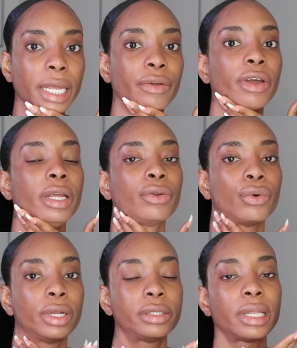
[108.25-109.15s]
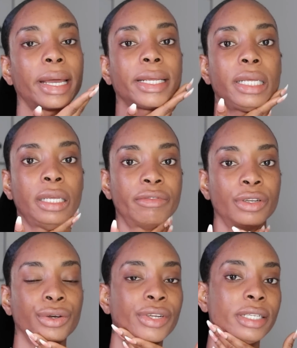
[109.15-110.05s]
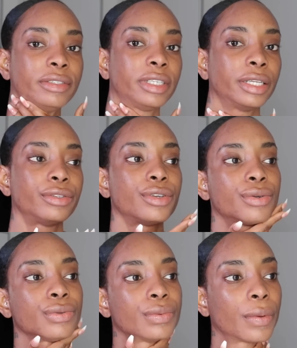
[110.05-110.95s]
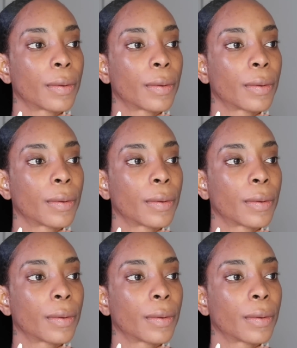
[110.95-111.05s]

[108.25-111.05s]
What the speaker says: area in order to like even out that skin tone.